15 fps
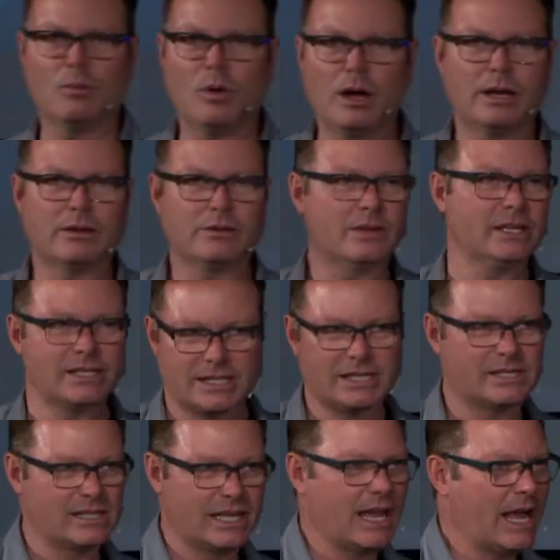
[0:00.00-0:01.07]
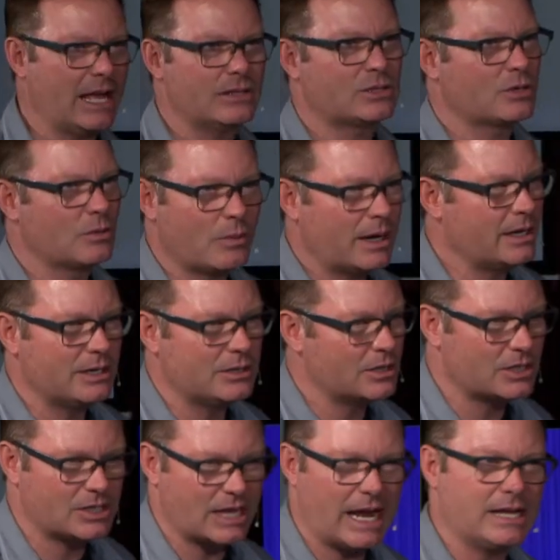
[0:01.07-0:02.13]
want this as the answer, why didn't you
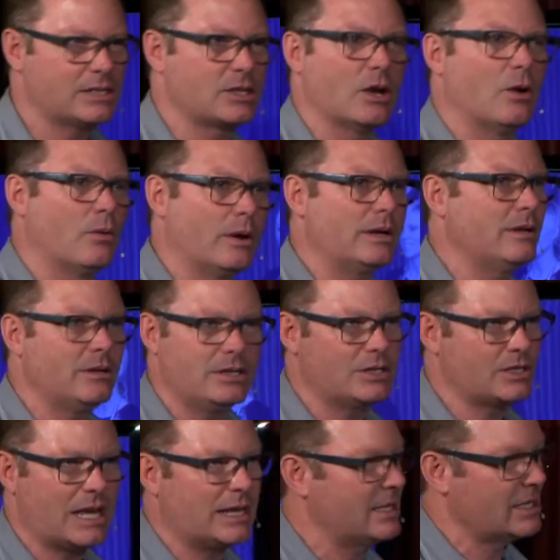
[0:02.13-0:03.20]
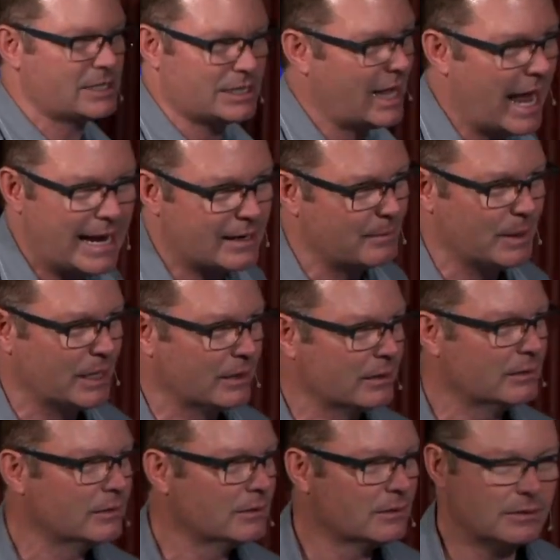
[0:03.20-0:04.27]
just say so? Why didn't you just say, just lie to me?
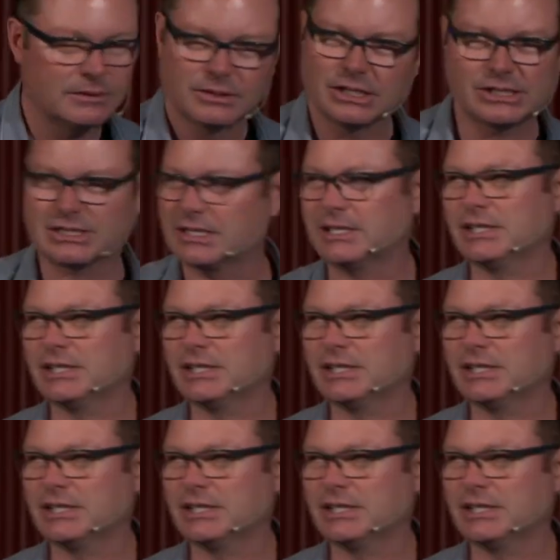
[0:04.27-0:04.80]
Just,